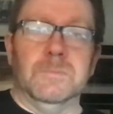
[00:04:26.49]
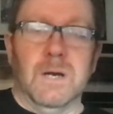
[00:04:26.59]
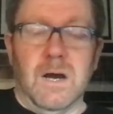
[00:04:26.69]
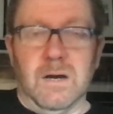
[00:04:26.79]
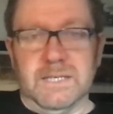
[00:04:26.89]

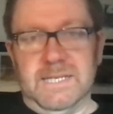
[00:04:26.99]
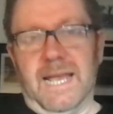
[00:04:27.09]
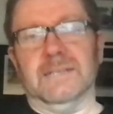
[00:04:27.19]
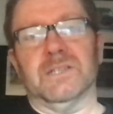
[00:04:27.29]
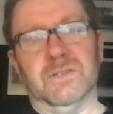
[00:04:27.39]

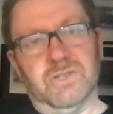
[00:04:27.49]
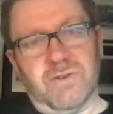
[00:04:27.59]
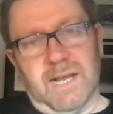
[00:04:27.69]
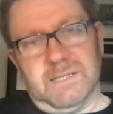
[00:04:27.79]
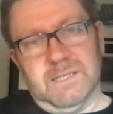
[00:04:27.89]
architects,
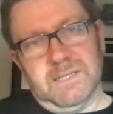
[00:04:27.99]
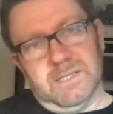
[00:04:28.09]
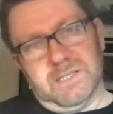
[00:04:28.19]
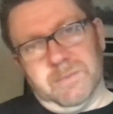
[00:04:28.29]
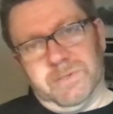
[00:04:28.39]
contractors and
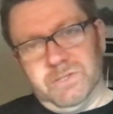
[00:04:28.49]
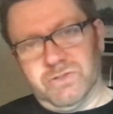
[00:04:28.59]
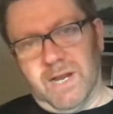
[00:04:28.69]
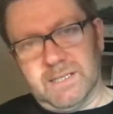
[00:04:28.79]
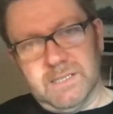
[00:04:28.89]

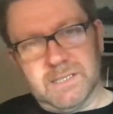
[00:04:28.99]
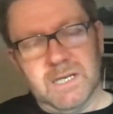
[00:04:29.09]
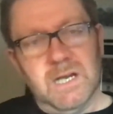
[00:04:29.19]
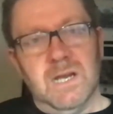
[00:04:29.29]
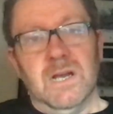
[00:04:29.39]
subcontractors
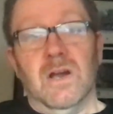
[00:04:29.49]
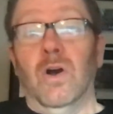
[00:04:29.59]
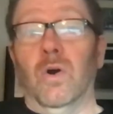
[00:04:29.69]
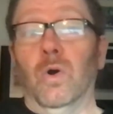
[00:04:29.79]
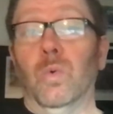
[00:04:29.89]

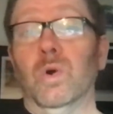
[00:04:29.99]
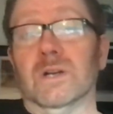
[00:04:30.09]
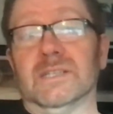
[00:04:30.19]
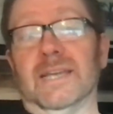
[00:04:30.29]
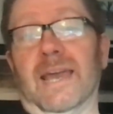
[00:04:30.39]
all work
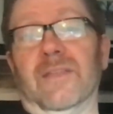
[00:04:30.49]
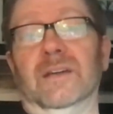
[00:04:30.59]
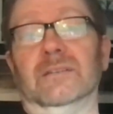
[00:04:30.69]
together